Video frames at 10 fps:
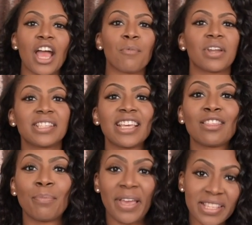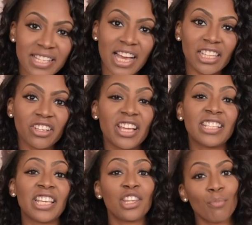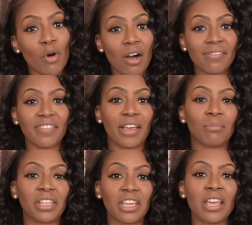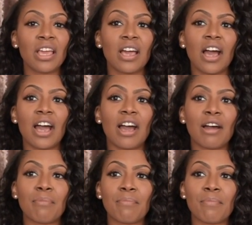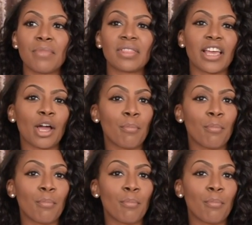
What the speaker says: I want to say the base color is in the mauve family, like a